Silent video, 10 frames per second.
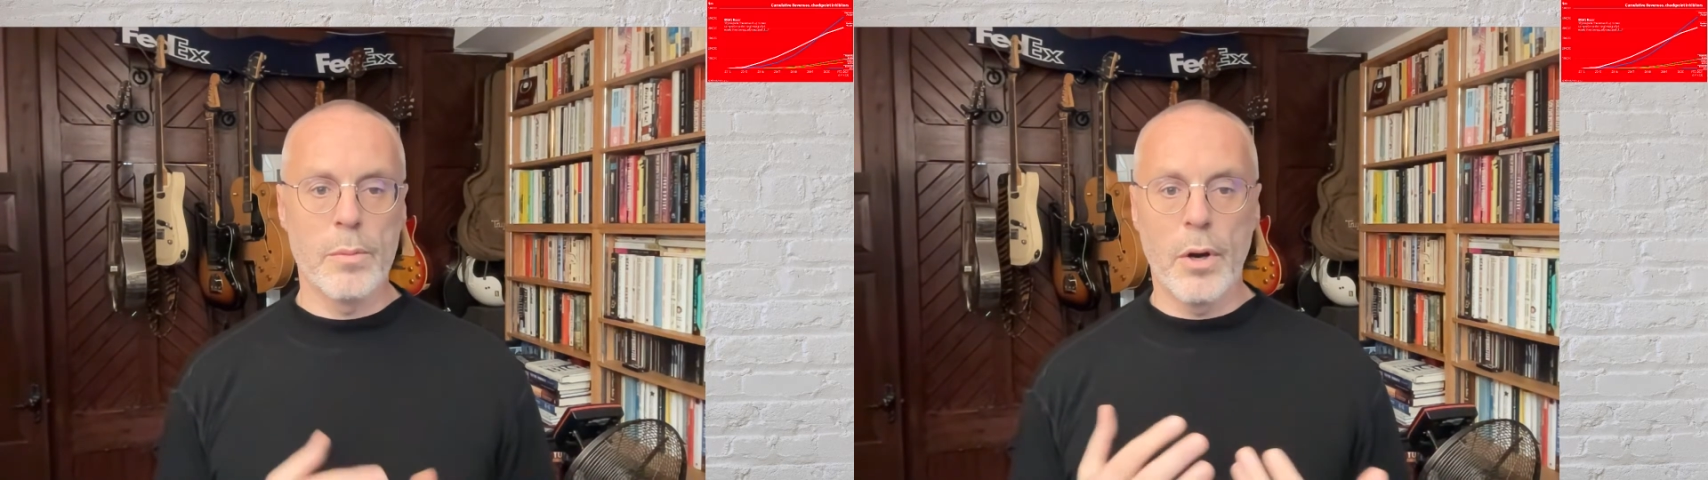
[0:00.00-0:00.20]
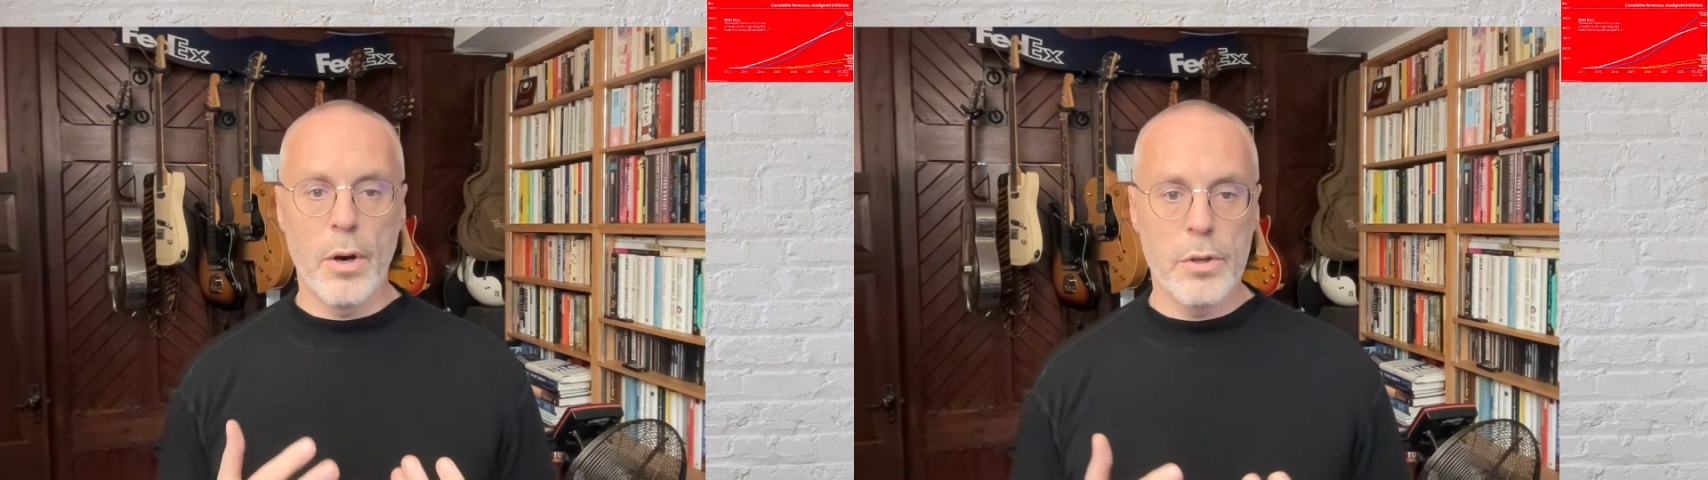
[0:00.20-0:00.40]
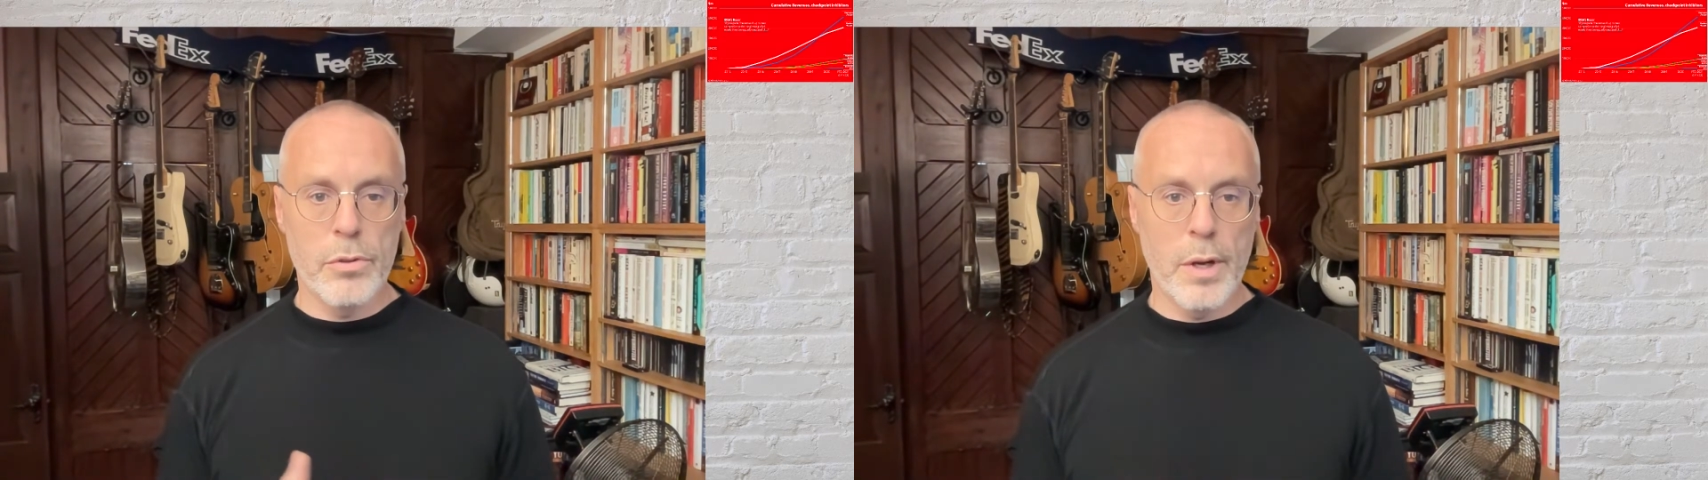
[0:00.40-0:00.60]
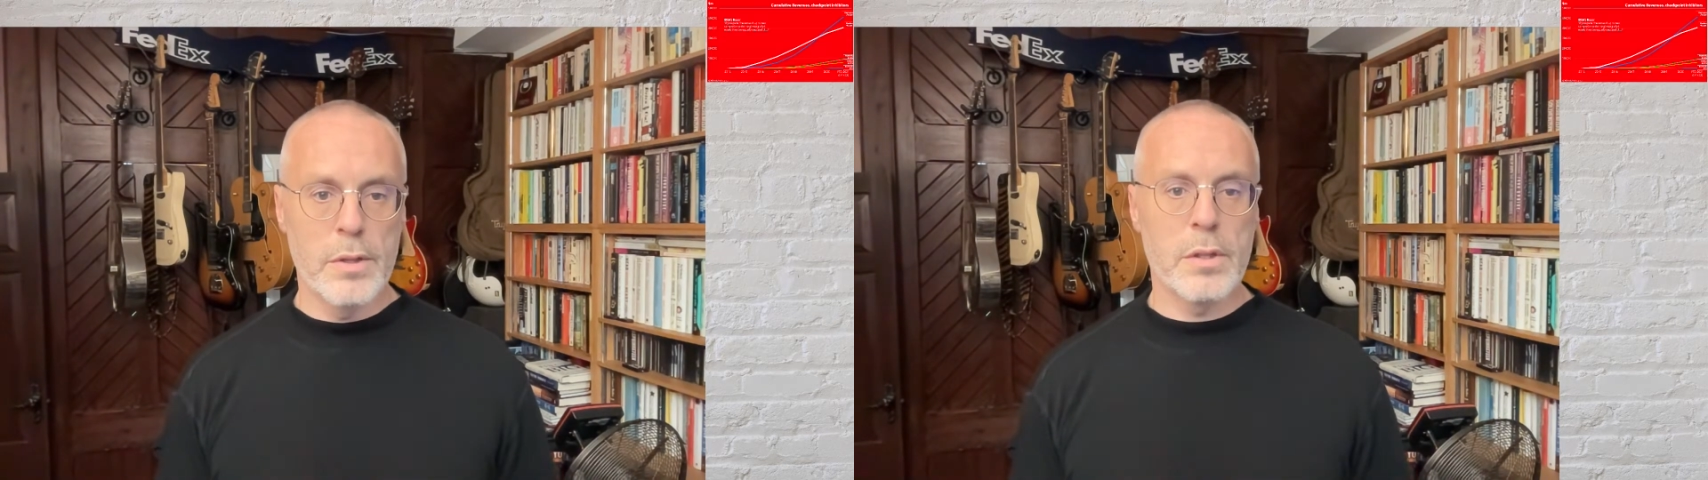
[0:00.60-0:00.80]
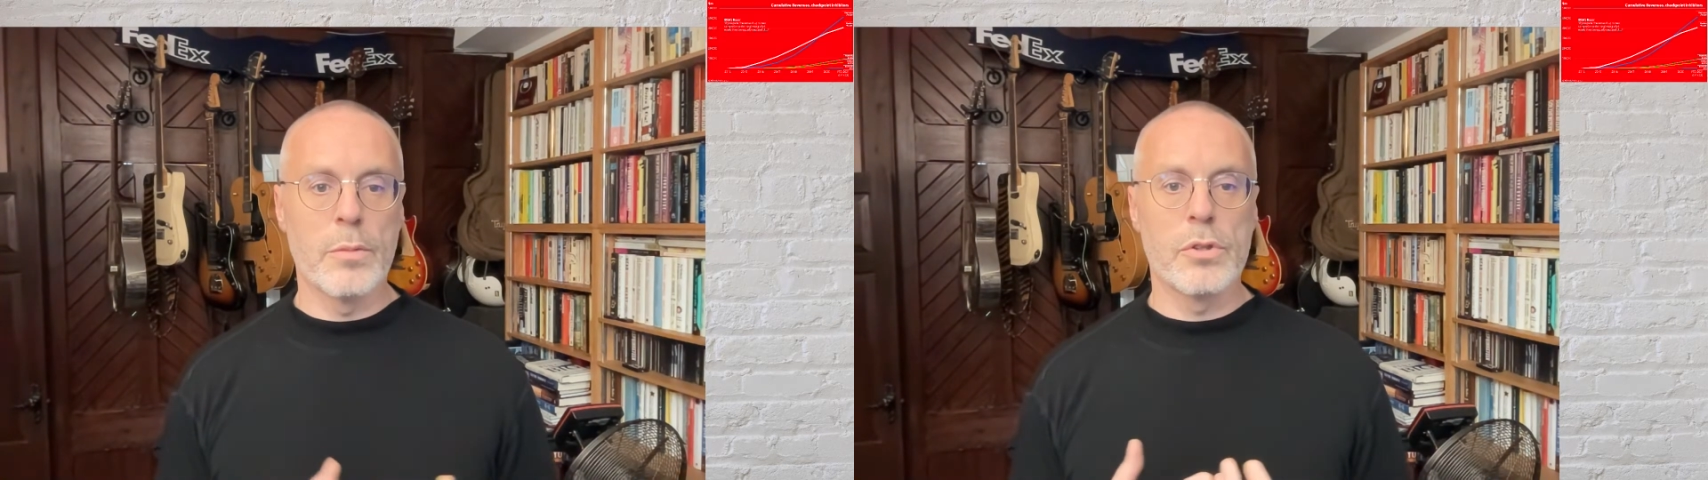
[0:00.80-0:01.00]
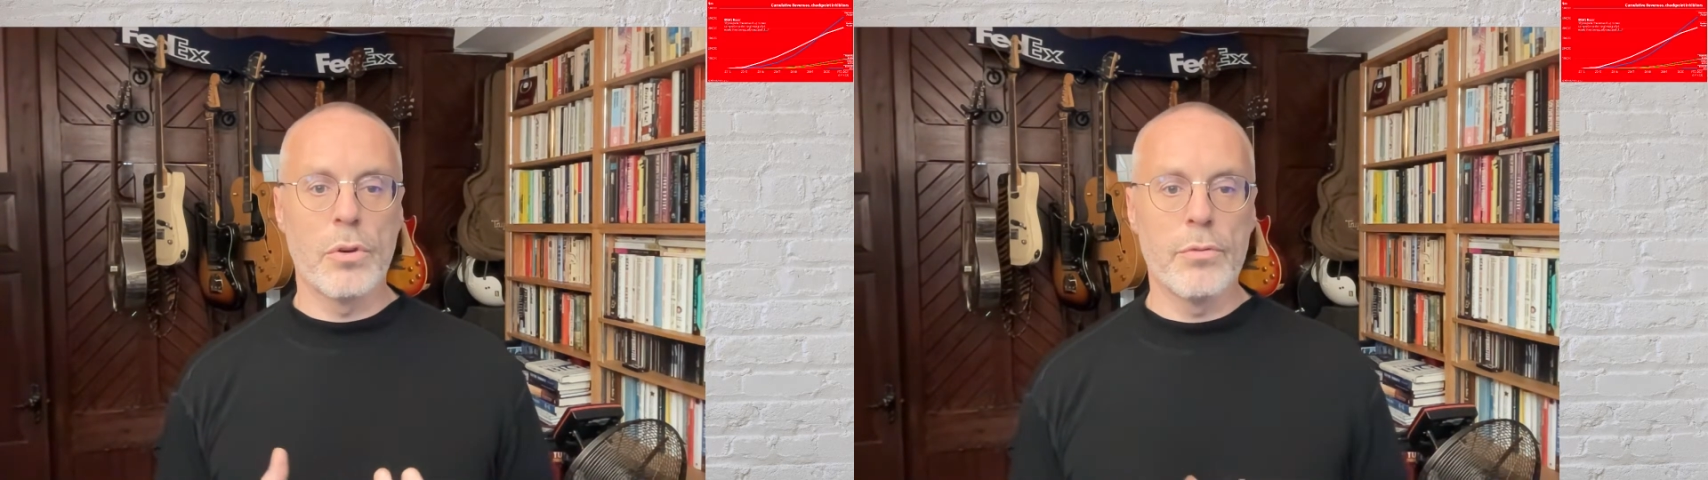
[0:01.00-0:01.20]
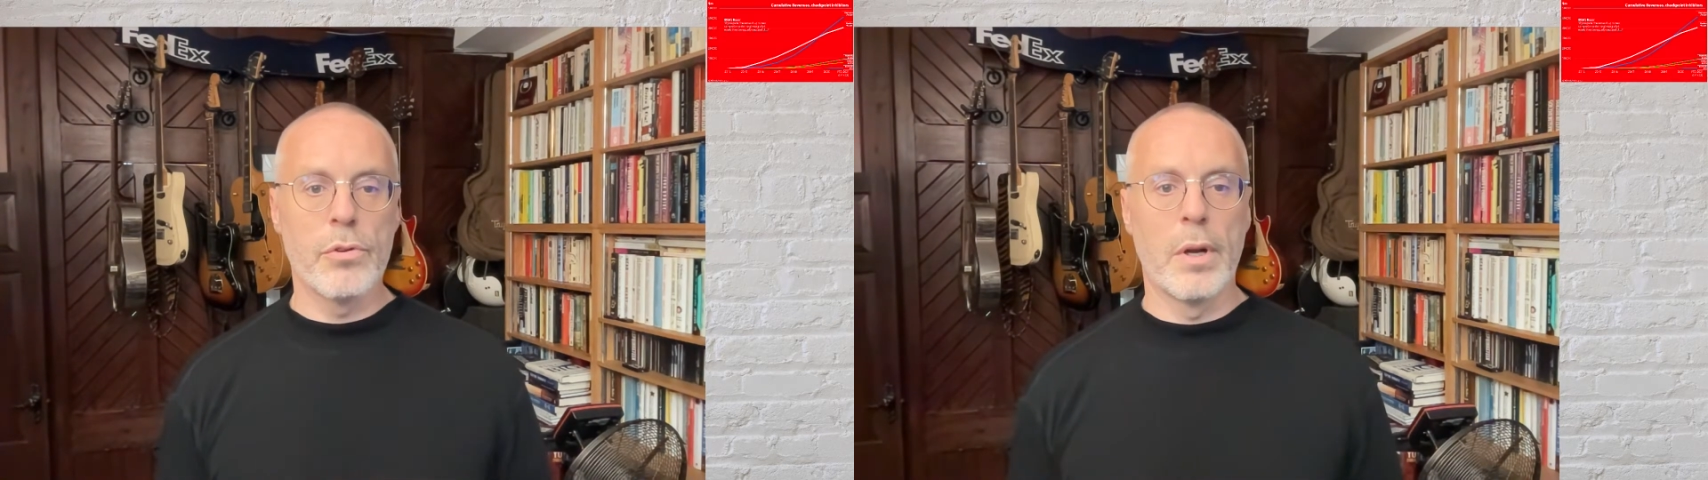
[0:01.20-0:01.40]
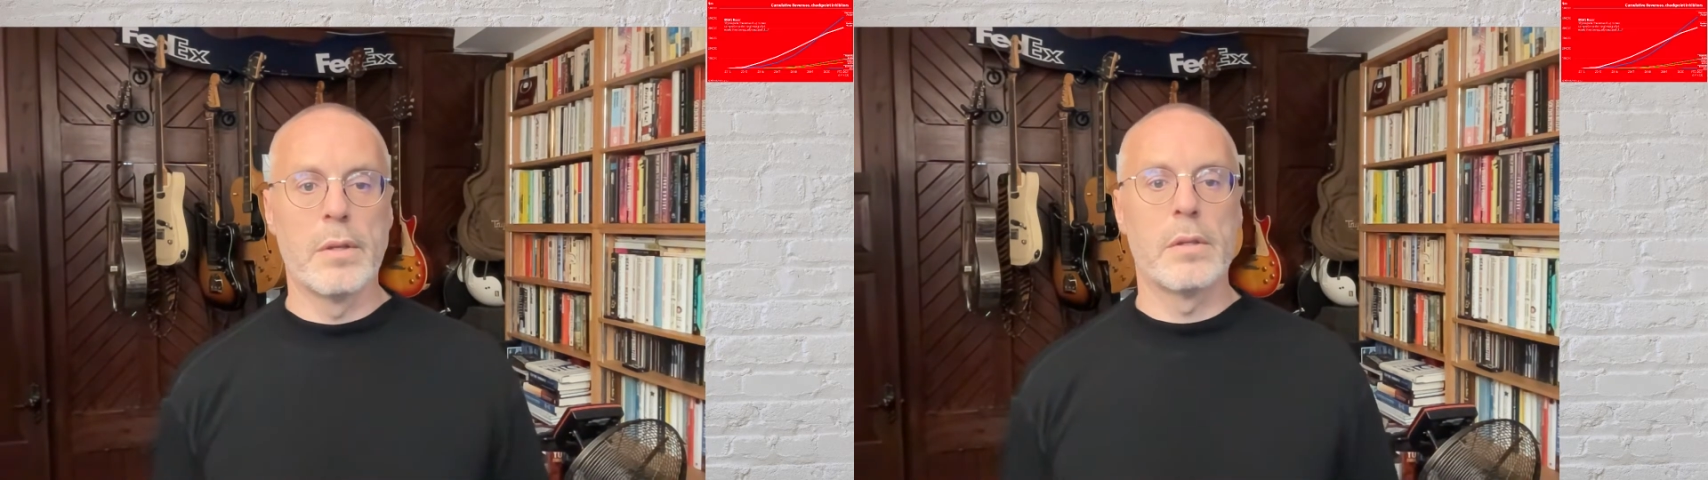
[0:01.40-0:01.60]
some are hard trends, some are soft
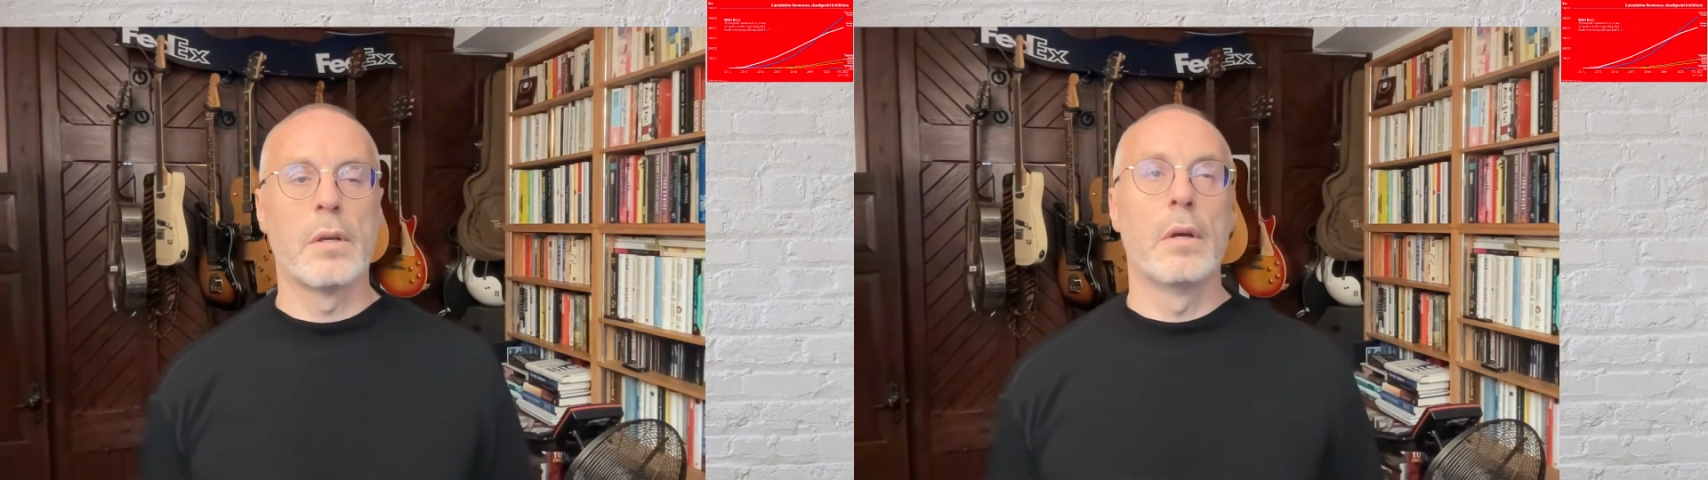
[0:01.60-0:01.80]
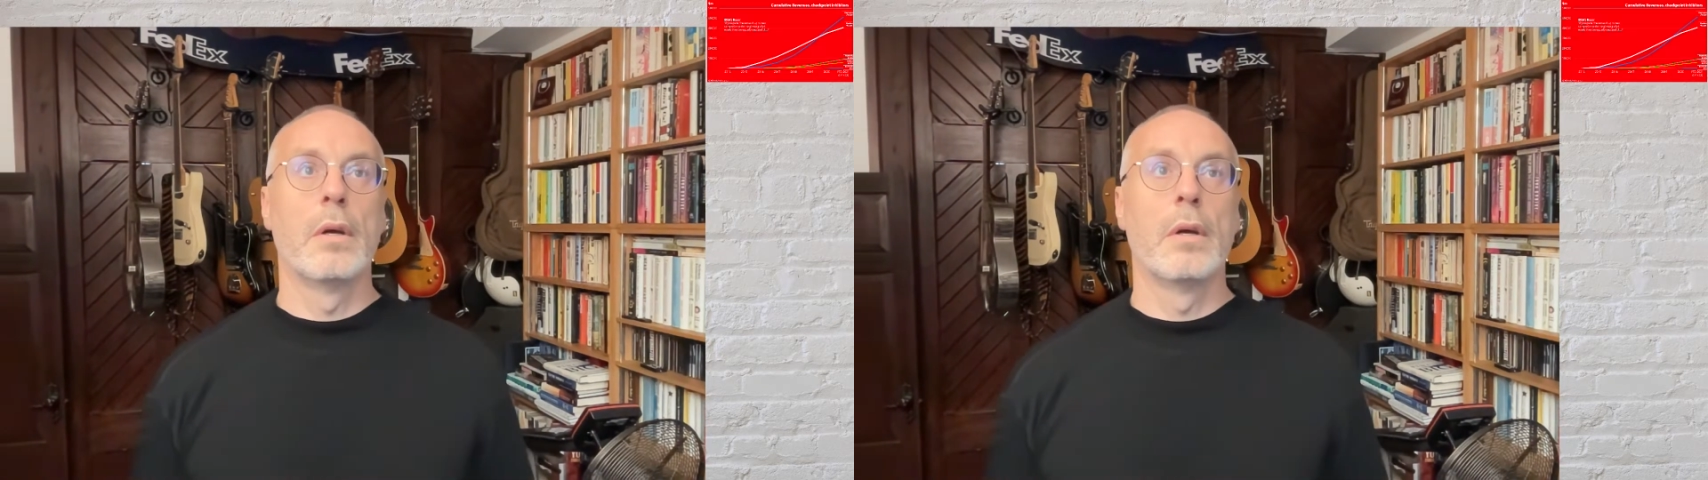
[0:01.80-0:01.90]
trends.